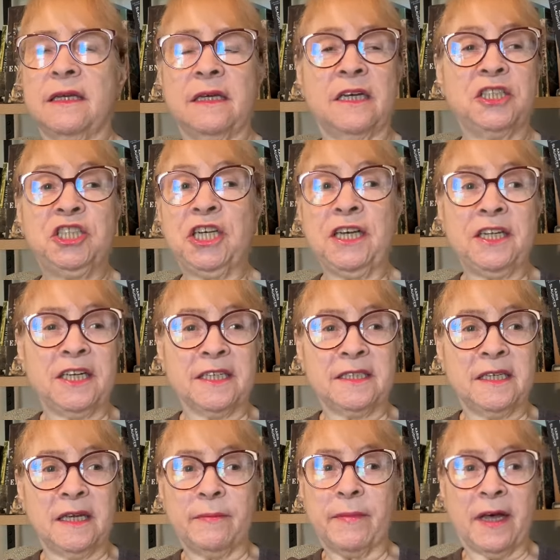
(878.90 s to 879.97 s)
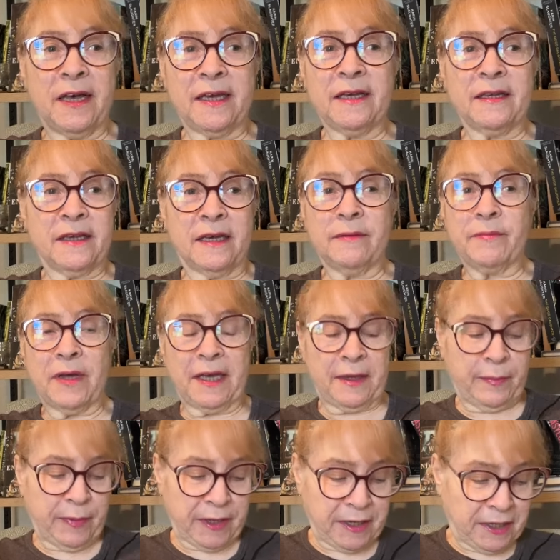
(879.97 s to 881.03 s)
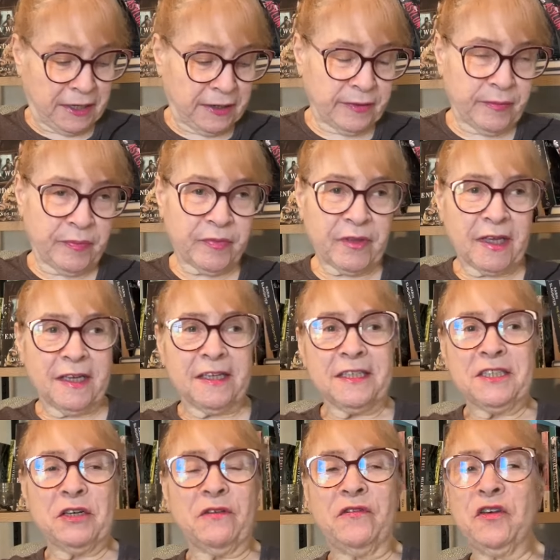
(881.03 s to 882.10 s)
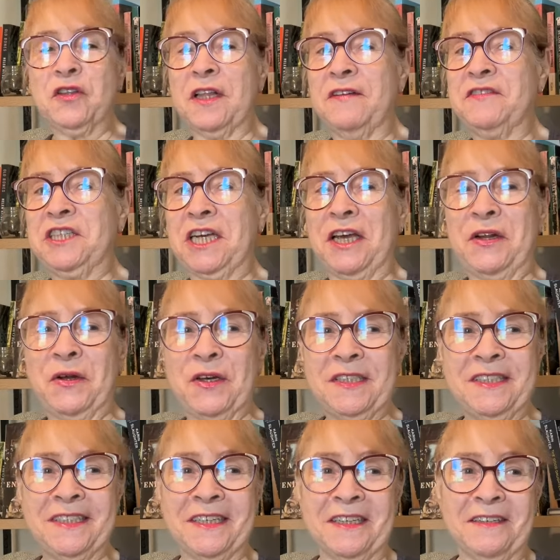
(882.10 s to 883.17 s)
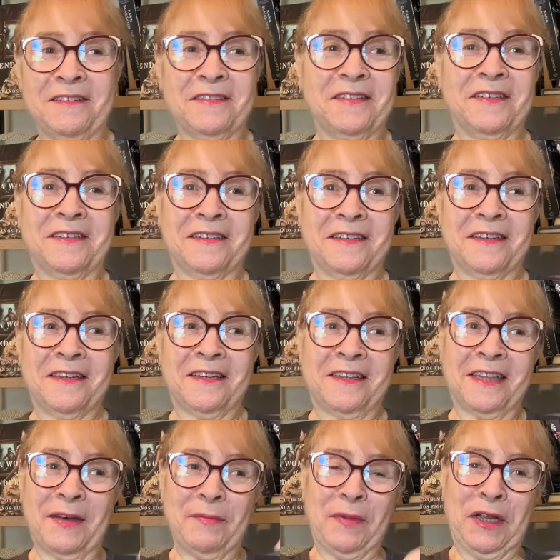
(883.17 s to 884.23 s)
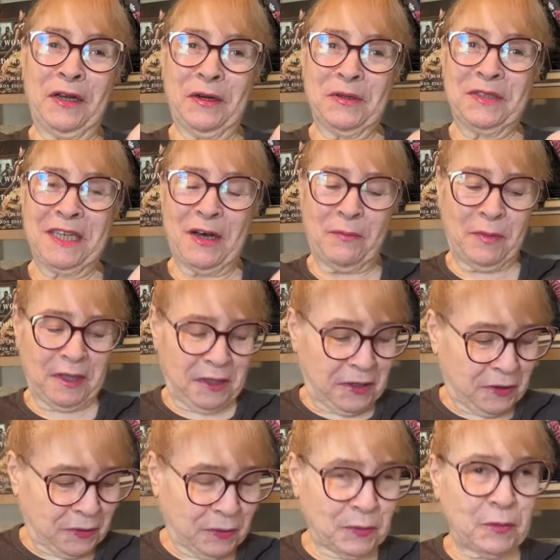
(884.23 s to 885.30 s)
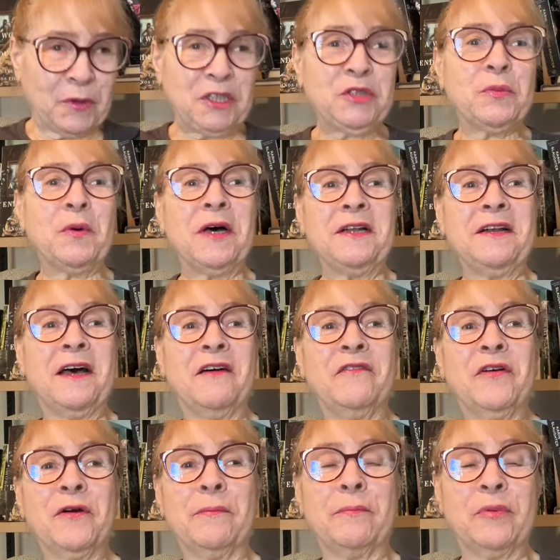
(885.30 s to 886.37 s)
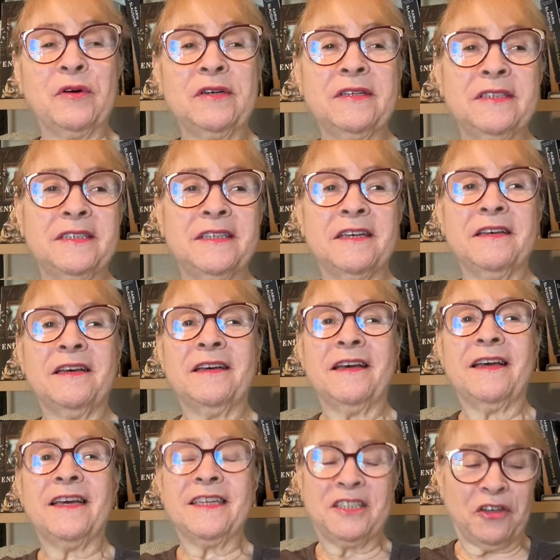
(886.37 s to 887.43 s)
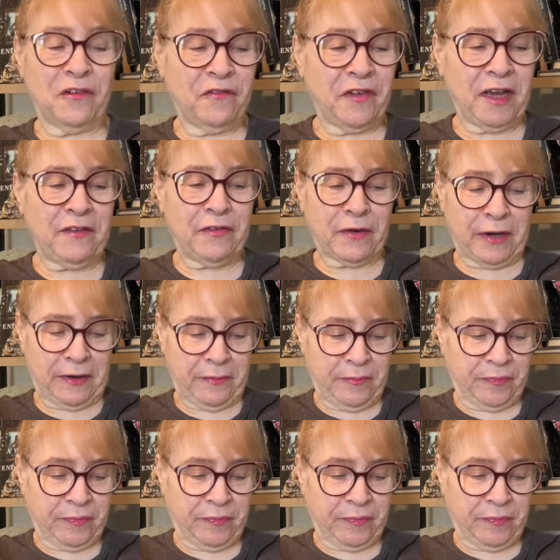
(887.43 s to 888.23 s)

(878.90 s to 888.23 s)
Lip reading: a genius in my opinion. So if you love Jane Austen, let me know down below which one of her books is your favorite.